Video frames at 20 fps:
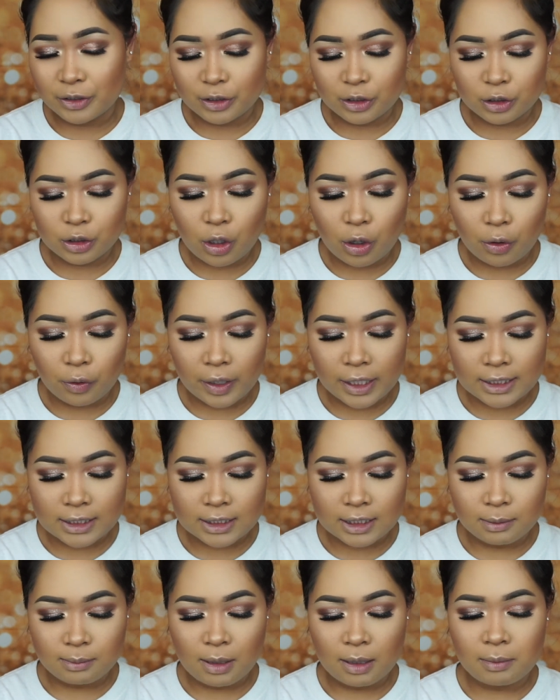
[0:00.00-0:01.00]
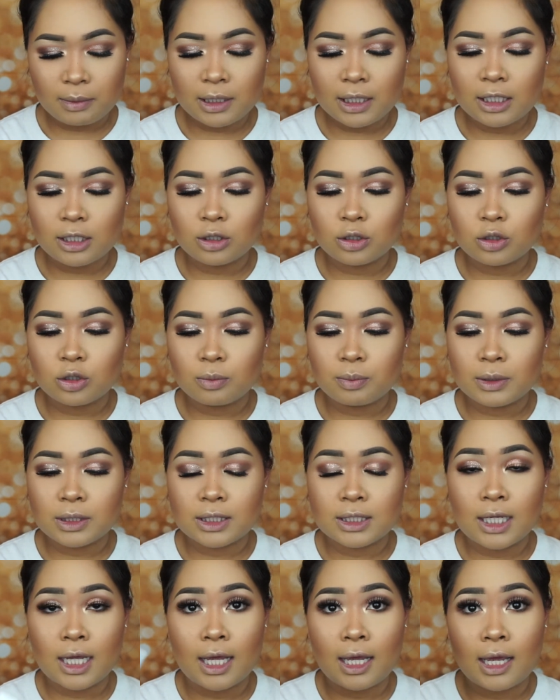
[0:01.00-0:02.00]
So it's the Maybelline
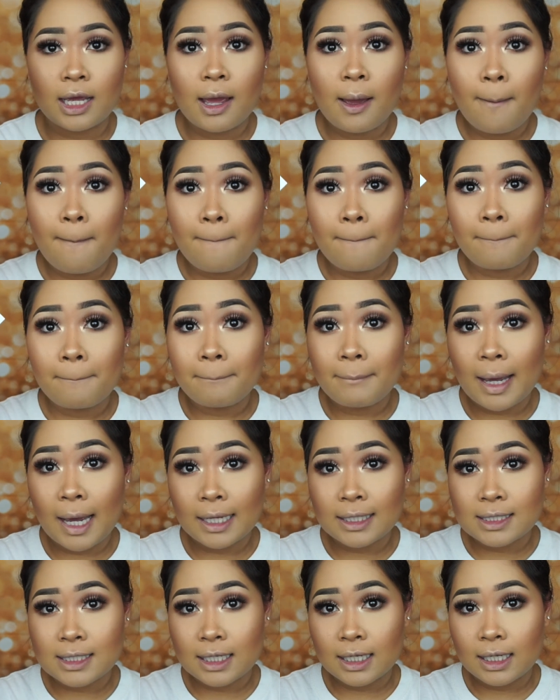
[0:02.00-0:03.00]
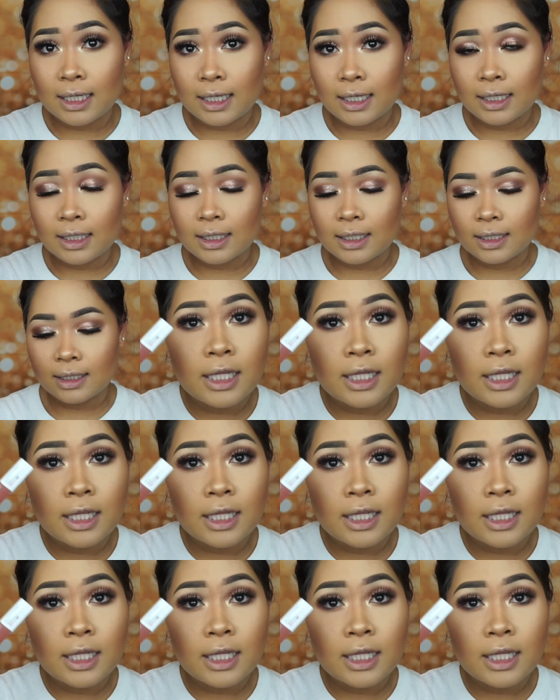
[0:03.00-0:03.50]
Superstay Matte Ink.